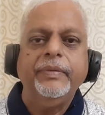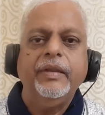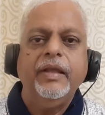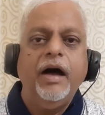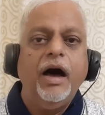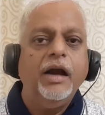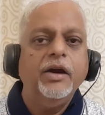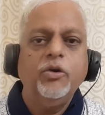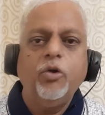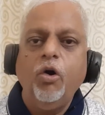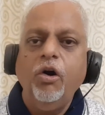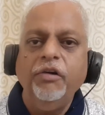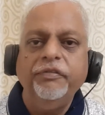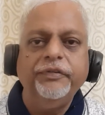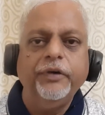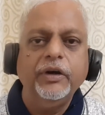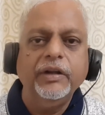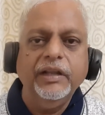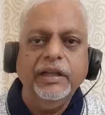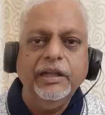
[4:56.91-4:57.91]
Uncalled
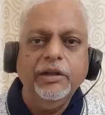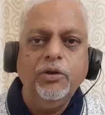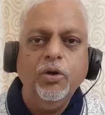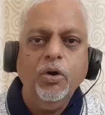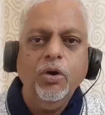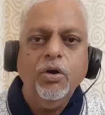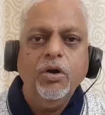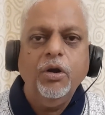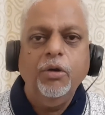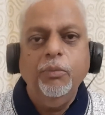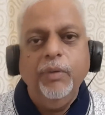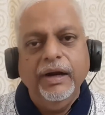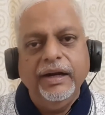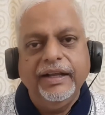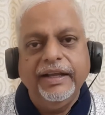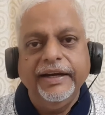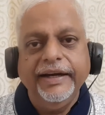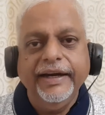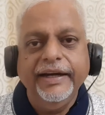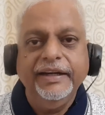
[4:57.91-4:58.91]
for ego will
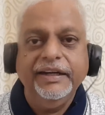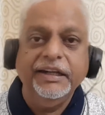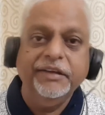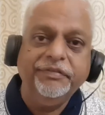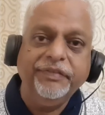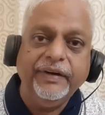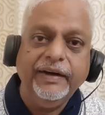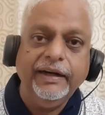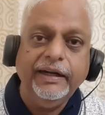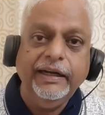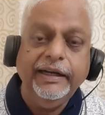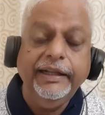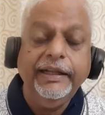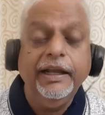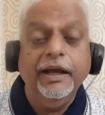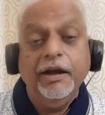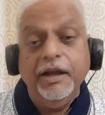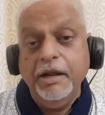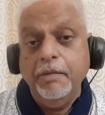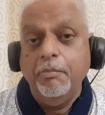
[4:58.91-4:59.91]
create definitely
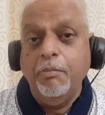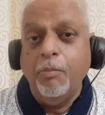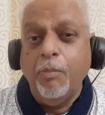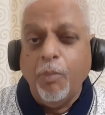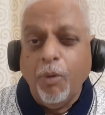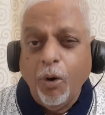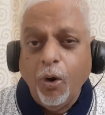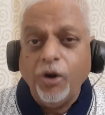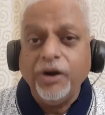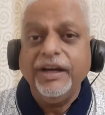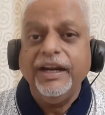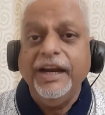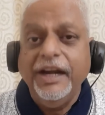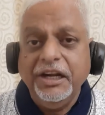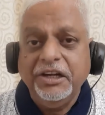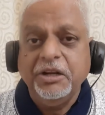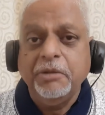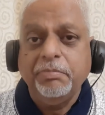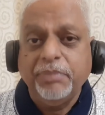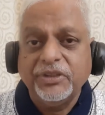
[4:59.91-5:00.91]
more
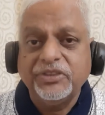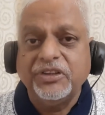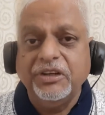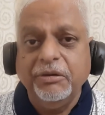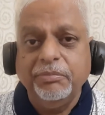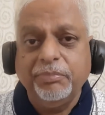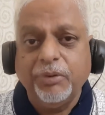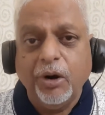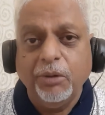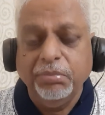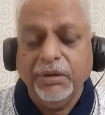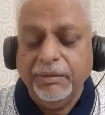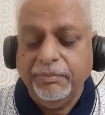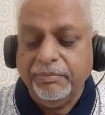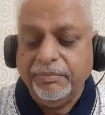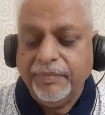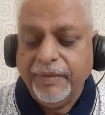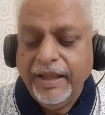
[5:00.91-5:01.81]
interpersonal problem.